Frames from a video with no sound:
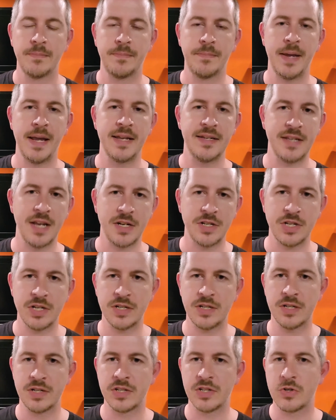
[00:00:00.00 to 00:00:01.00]
Pay attention
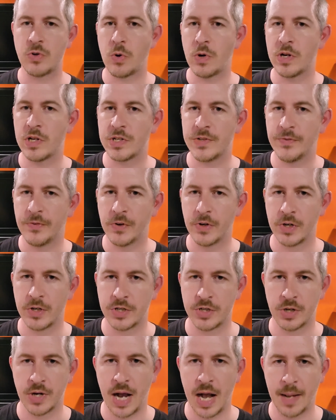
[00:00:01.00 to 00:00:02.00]
to storage
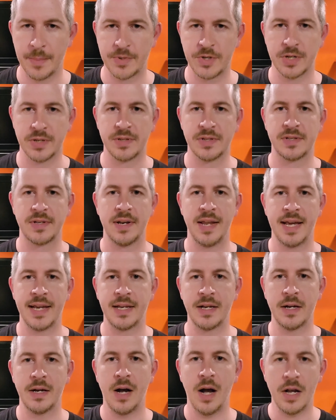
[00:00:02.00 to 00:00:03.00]
furniture options
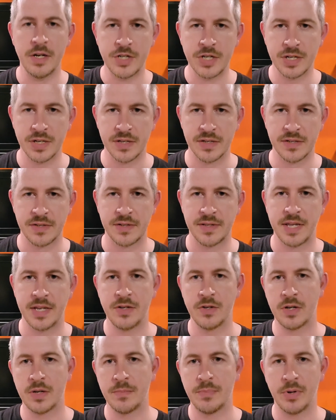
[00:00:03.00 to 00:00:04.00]
like hutches that
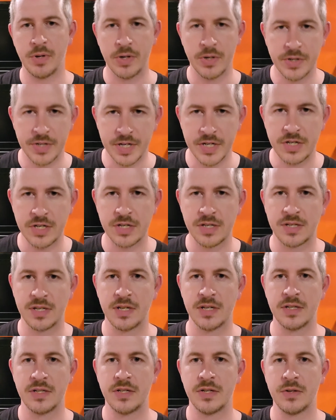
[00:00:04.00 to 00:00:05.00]
you can put your dishes
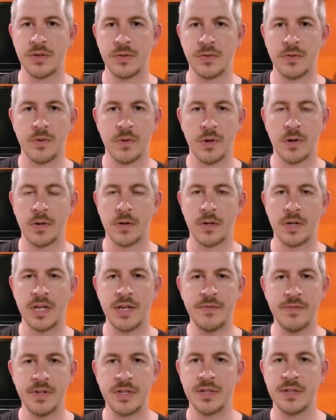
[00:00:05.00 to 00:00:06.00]
into, or
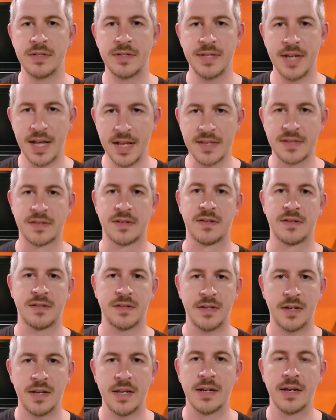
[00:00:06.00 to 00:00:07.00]
even desks
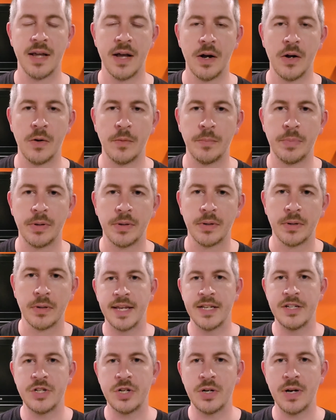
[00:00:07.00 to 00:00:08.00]
can help.
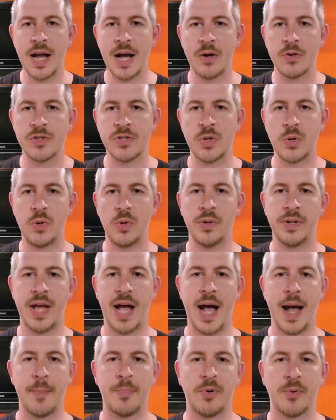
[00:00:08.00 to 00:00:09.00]
Get your household
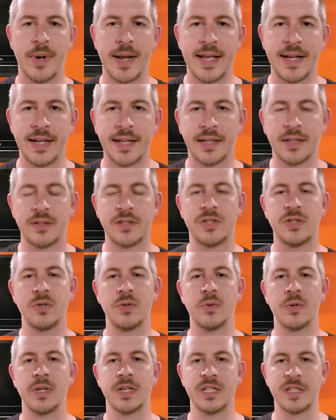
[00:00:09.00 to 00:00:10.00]
operating to
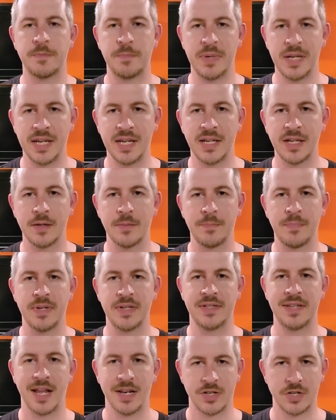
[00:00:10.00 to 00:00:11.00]
its peak
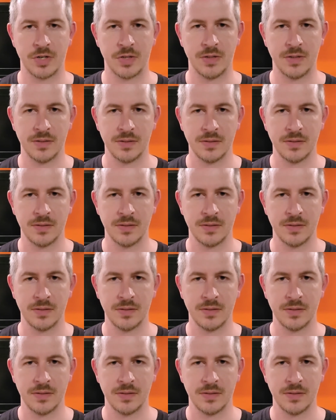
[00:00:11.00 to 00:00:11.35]
potential.